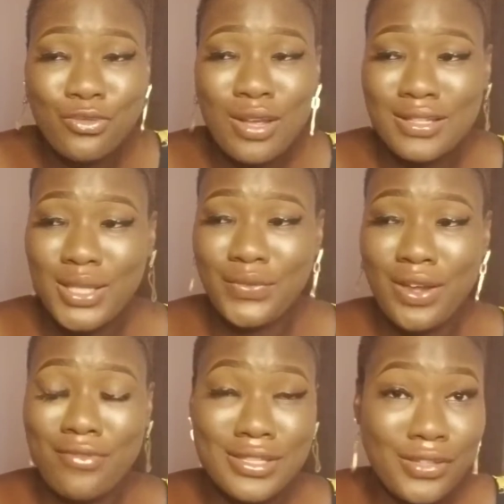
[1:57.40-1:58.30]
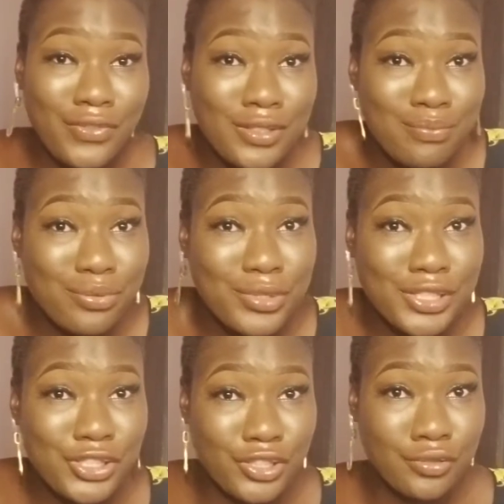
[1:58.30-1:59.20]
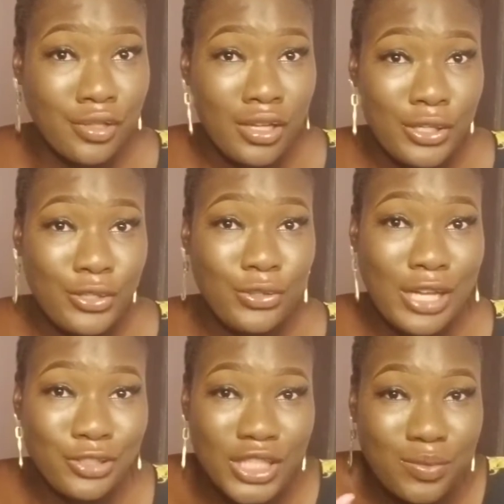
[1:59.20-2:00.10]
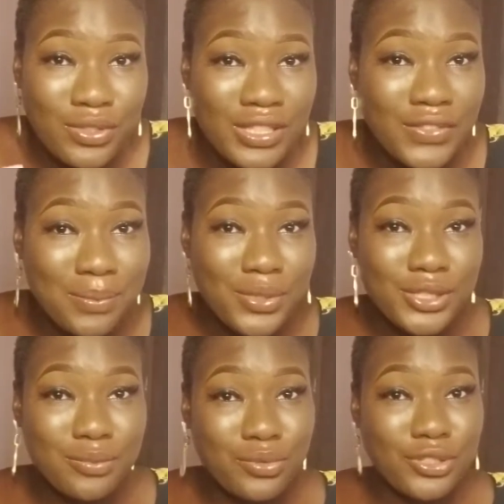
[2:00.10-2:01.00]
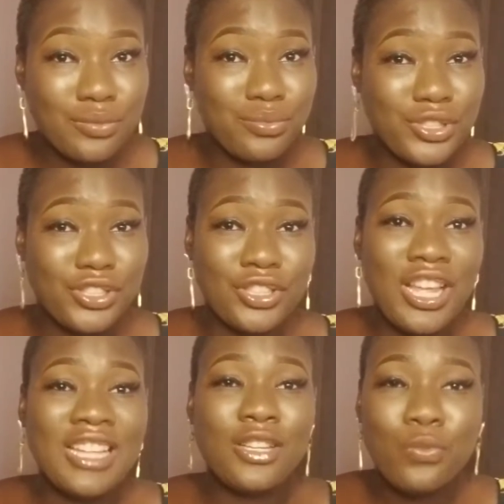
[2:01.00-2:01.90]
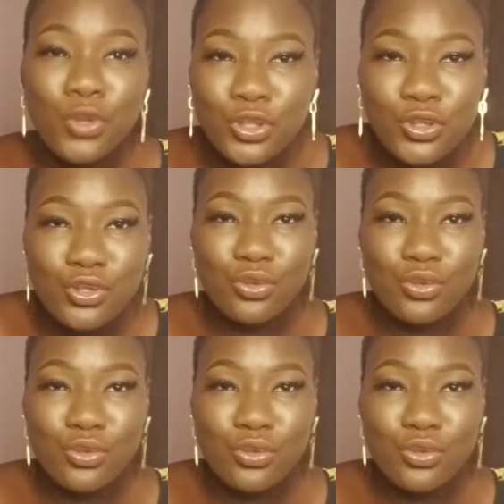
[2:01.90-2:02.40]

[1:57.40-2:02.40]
as if you are receiving preaching, and just receiving preaching. They want you to